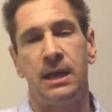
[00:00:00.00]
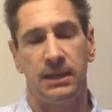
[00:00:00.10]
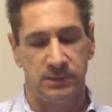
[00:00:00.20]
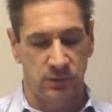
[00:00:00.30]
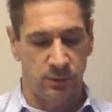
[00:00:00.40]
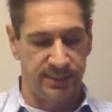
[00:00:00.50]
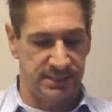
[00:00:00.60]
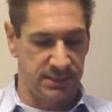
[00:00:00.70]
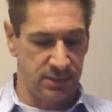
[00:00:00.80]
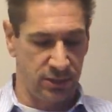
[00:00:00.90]
Uh, it's also be
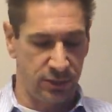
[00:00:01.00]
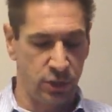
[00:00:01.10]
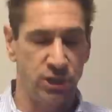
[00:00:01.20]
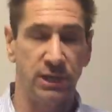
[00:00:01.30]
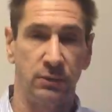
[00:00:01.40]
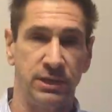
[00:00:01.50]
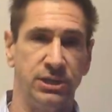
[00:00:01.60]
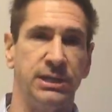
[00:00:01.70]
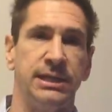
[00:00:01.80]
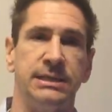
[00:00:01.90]
the, the third
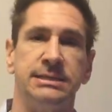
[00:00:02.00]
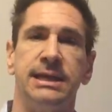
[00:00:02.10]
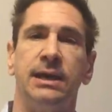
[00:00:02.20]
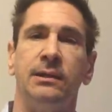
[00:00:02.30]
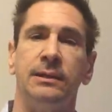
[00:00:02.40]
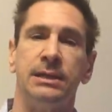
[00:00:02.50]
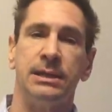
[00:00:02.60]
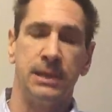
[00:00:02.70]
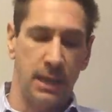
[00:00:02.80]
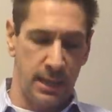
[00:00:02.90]
generation Intel.
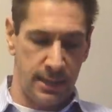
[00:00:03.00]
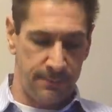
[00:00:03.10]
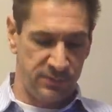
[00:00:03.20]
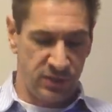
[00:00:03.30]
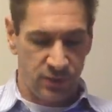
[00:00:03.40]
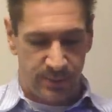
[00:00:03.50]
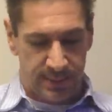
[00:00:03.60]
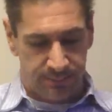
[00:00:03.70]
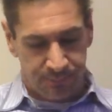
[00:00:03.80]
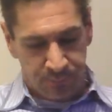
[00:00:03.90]
Um, so there's
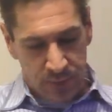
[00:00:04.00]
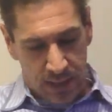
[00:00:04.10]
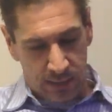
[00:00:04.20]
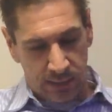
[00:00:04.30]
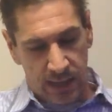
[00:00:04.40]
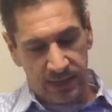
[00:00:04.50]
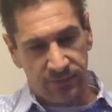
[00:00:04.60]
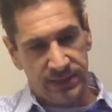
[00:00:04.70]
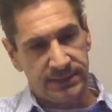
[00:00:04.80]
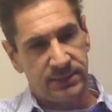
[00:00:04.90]
been a lot
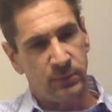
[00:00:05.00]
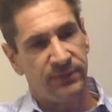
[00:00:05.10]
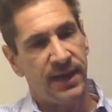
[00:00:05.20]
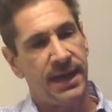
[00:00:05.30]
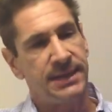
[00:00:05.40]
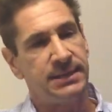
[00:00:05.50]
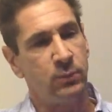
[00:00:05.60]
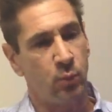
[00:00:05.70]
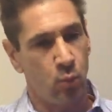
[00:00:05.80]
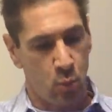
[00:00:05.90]
of things that we've had
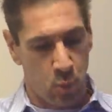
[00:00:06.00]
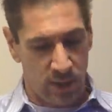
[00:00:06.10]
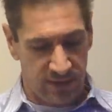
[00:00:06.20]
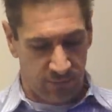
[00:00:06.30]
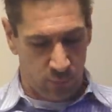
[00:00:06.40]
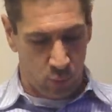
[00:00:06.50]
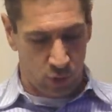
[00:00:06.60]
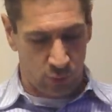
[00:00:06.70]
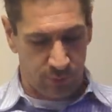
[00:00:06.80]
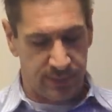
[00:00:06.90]
that we've
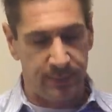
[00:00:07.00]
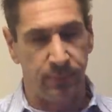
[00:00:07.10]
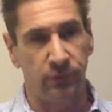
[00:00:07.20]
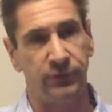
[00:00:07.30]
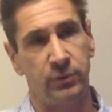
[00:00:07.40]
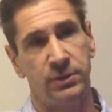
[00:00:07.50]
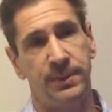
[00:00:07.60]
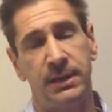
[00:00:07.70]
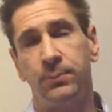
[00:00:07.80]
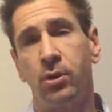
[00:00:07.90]
worked with people. So in the
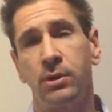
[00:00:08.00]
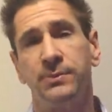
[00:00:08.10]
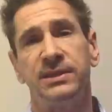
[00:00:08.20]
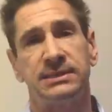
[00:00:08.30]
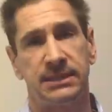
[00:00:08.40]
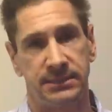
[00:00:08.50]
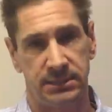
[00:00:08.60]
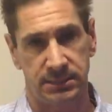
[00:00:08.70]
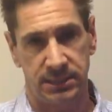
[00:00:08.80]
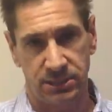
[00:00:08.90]
beta program, things like
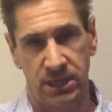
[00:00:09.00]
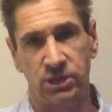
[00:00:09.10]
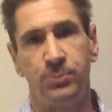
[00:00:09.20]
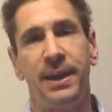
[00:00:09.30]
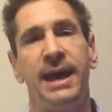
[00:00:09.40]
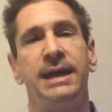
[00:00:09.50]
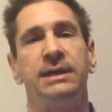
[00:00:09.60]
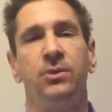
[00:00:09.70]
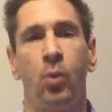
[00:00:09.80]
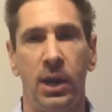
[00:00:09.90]
the, the touchpad
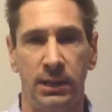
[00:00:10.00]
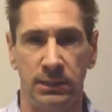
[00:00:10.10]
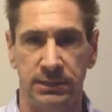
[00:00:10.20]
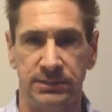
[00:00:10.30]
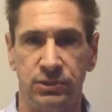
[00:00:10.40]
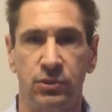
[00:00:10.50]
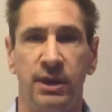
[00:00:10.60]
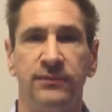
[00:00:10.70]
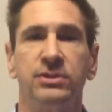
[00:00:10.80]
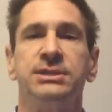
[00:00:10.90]
and the wireless
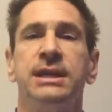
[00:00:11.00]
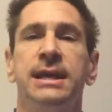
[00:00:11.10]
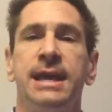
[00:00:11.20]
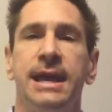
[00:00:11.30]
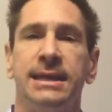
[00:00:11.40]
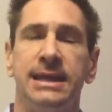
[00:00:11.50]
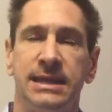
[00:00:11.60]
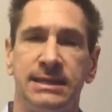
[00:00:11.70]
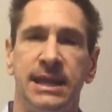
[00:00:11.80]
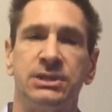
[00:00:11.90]
drivers and
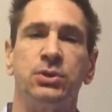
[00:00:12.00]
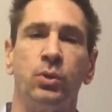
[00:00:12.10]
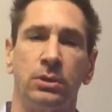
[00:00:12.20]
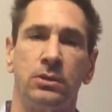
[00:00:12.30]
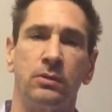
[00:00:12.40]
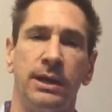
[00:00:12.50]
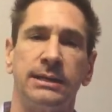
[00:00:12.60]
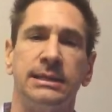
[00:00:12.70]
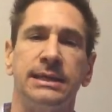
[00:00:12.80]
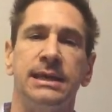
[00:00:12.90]
getting that to work
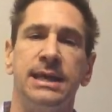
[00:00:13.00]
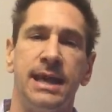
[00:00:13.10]
correctly.